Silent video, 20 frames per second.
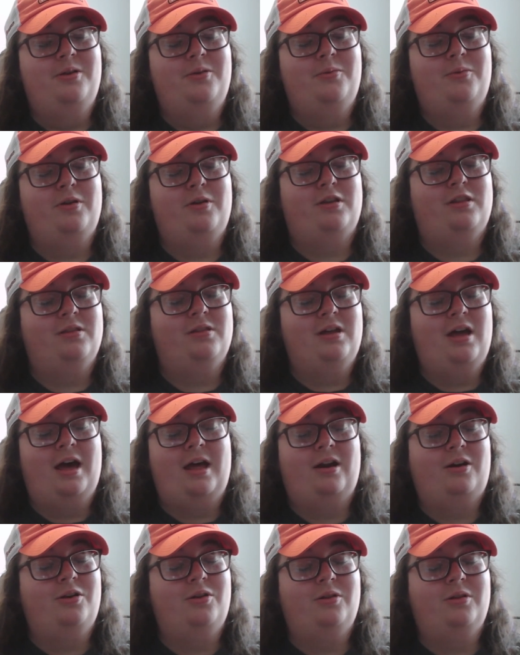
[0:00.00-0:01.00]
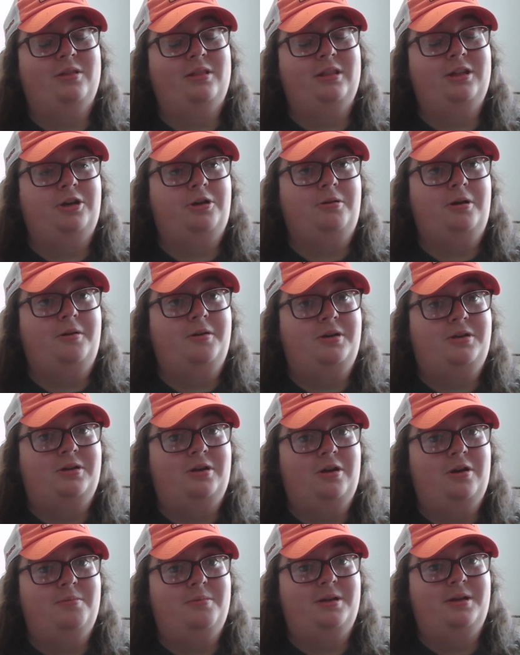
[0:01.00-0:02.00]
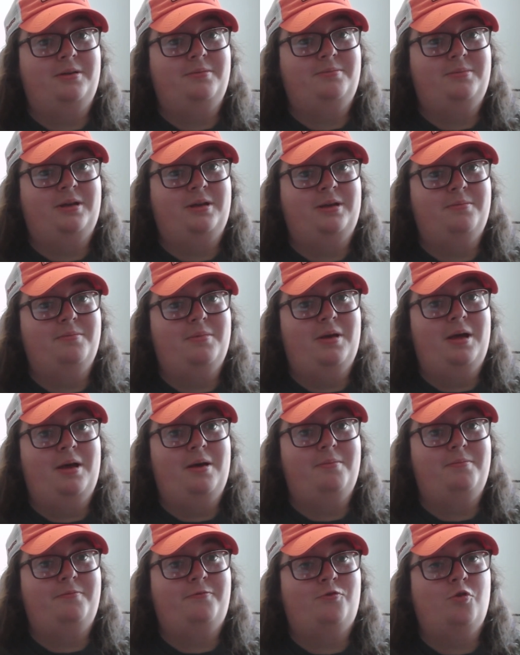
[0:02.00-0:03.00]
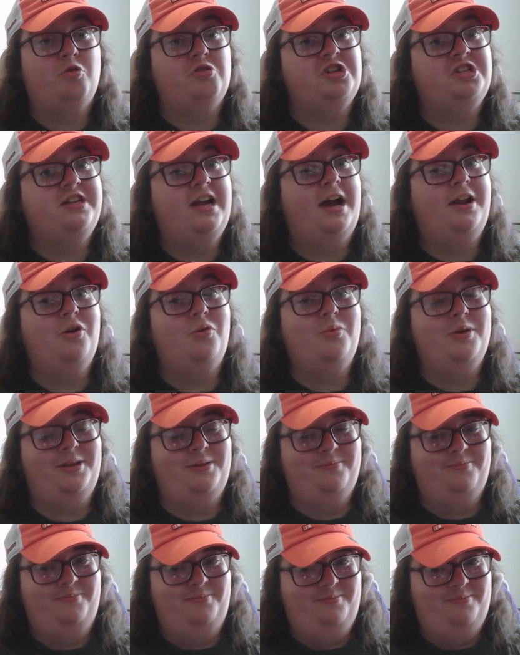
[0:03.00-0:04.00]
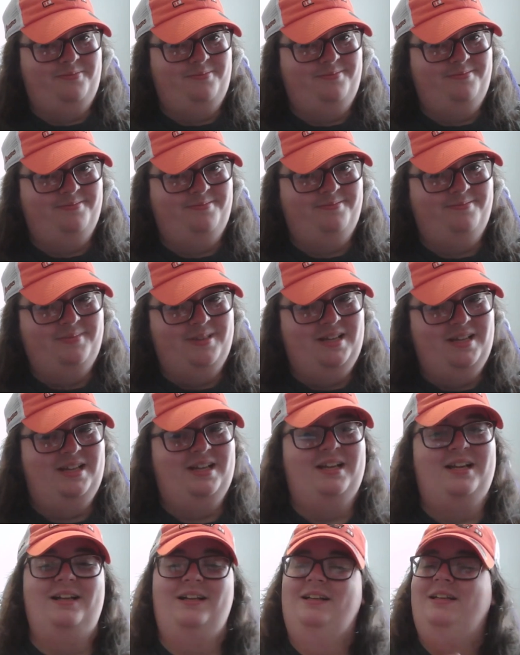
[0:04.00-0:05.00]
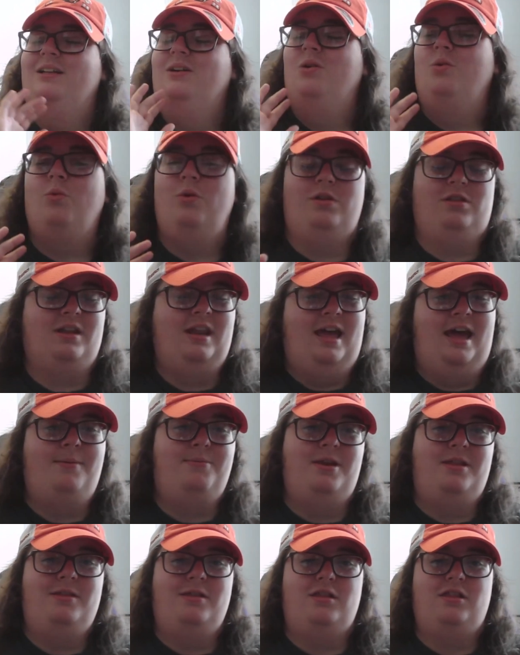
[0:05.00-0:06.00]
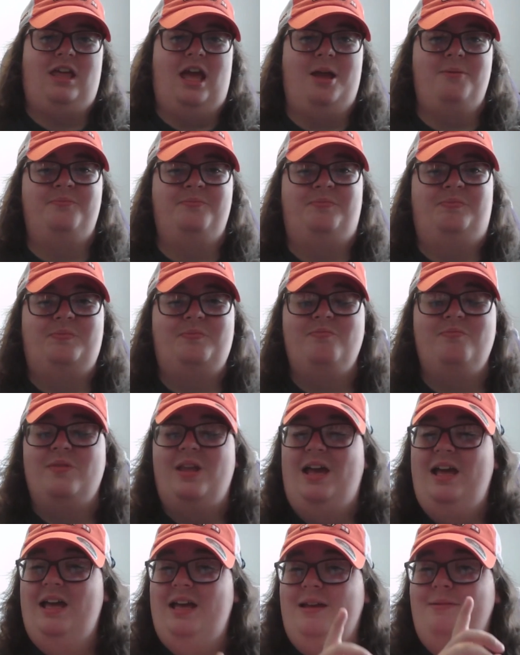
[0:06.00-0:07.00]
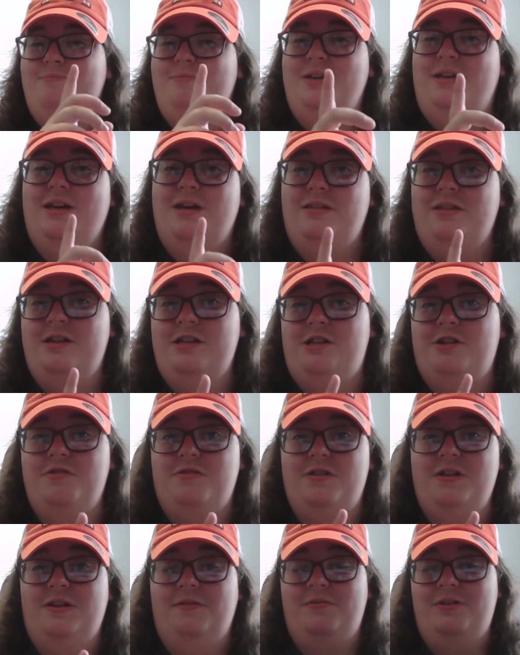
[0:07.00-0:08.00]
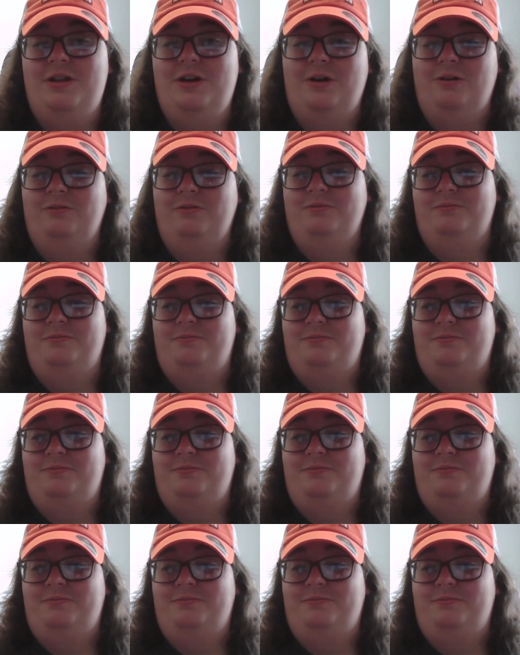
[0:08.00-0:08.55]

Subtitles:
what's, I don't know, literary term of foreshadowing what's going to happen in this game. Because, interesting of note,